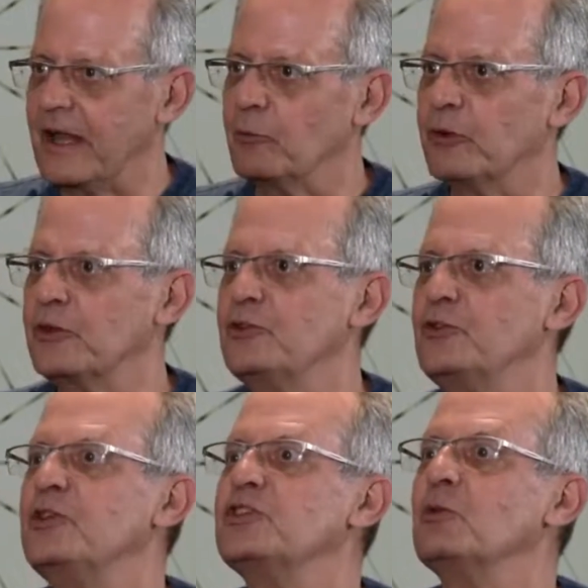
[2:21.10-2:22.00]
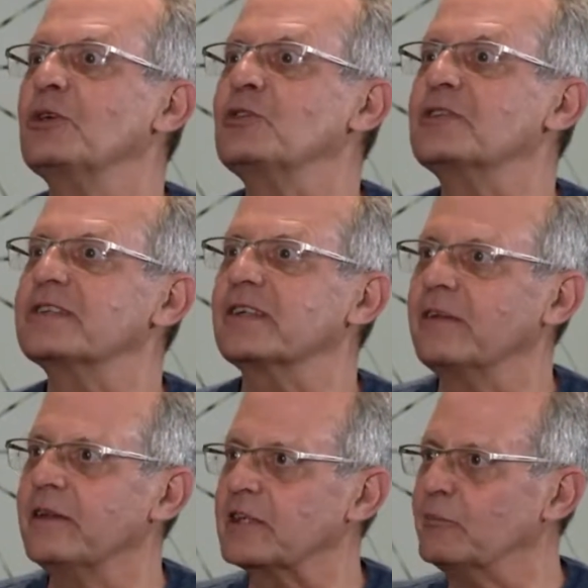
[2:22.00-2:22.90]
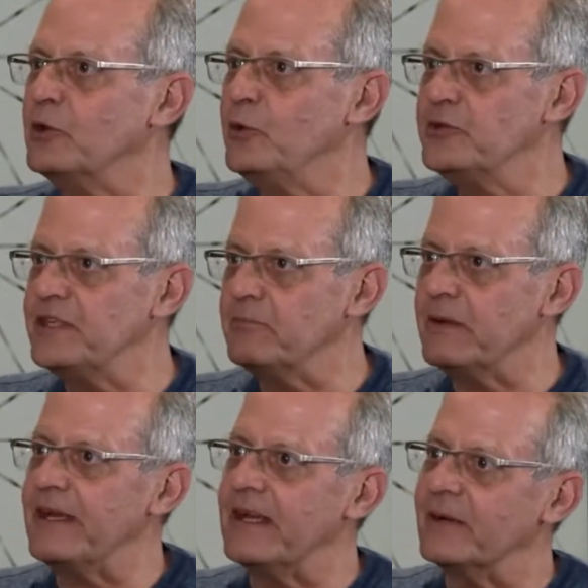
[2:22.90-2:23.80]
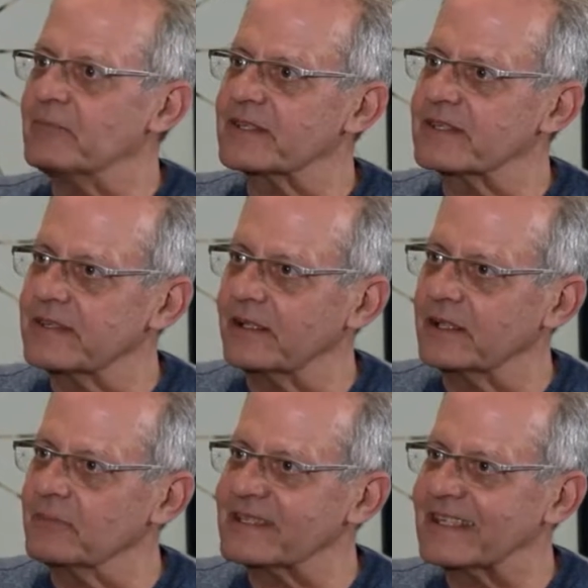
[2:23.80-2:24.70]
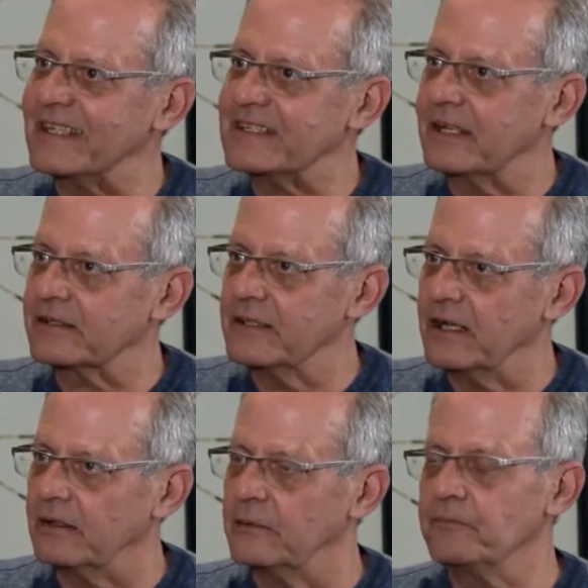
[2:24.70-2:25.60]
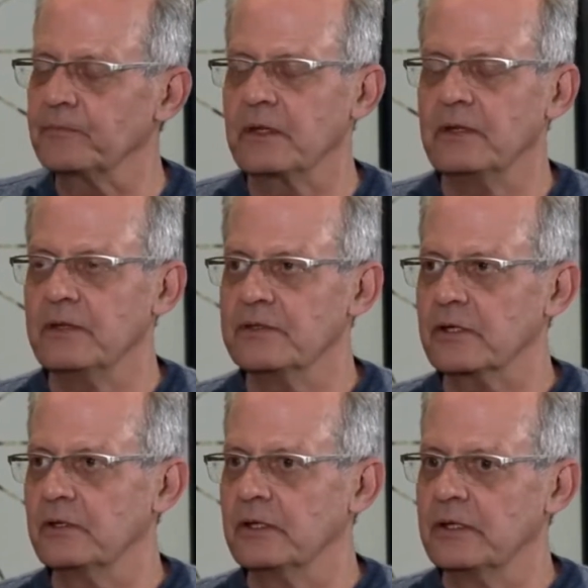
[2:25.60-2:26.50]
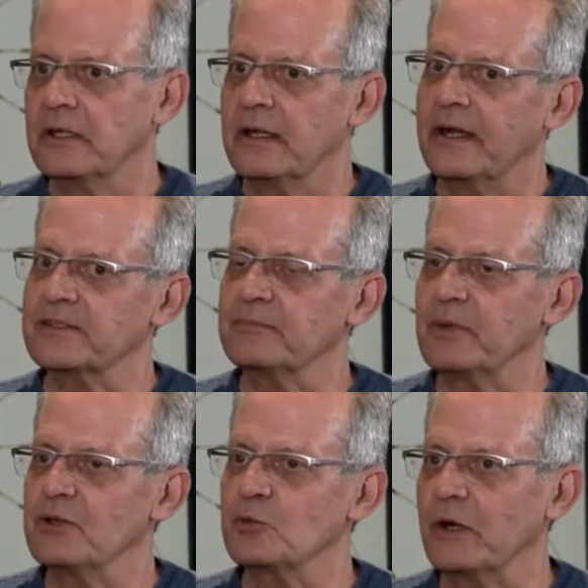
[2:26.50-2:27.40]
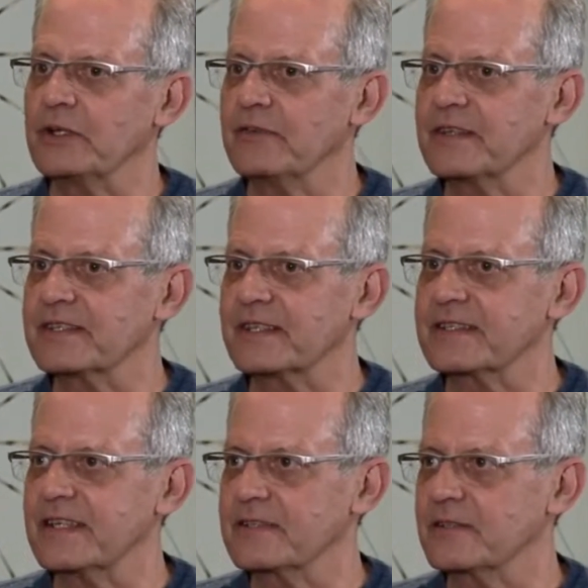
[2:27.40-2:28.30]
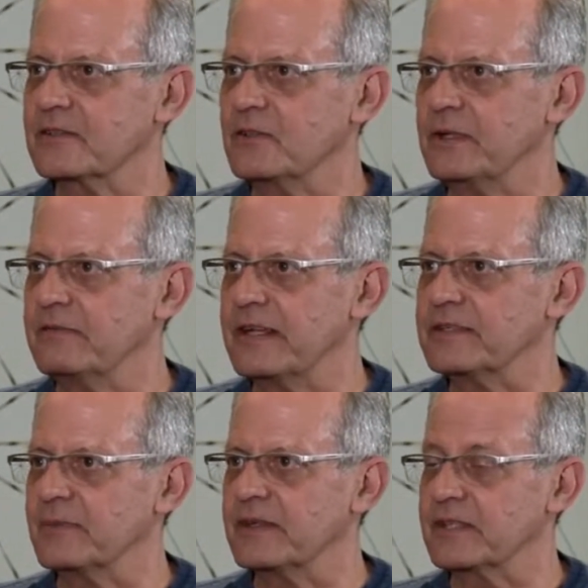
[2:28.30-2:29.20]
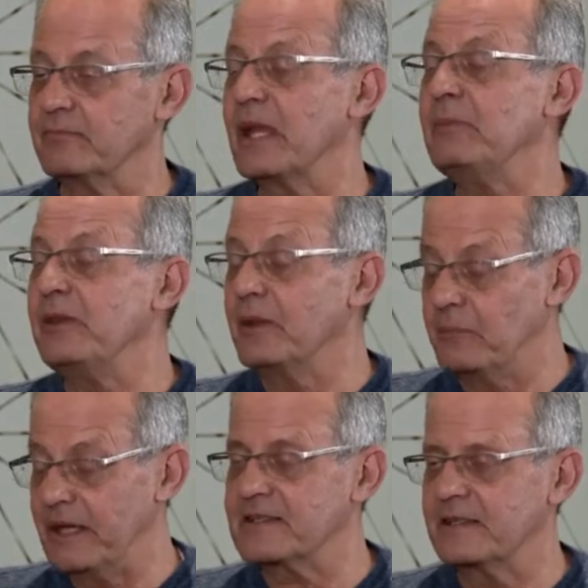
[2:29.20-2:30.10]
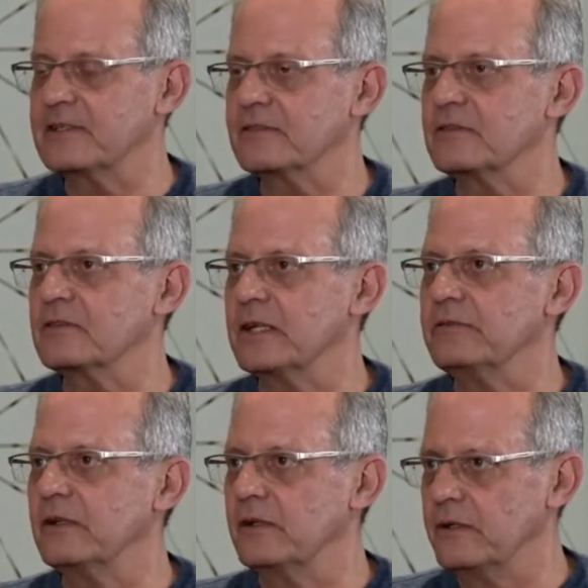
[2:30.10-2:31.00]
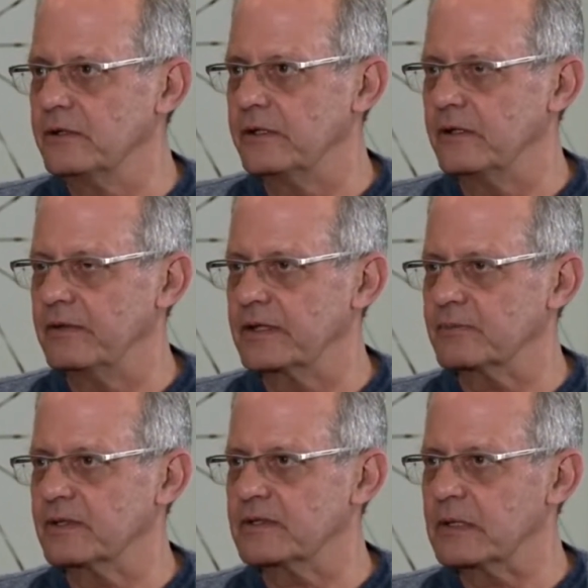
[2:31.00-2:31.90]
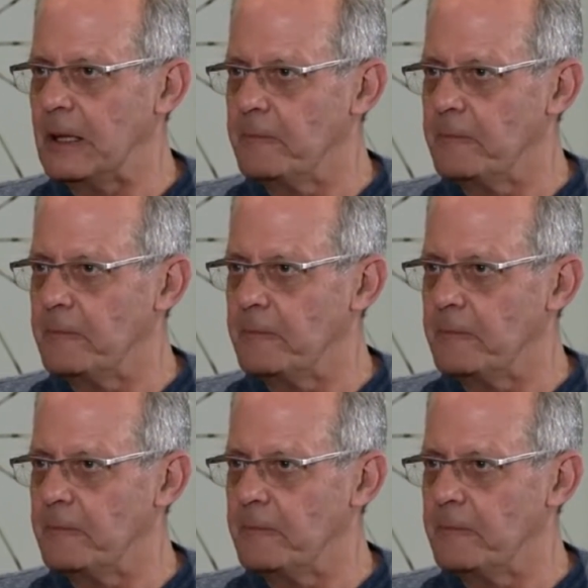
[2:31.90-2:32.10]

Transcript: And what you do is you want to sell these. I'm losing money, I must sell, I must get out now. So I suppose one of the successes to investments, and maybe the best lesson to ever learn in investments,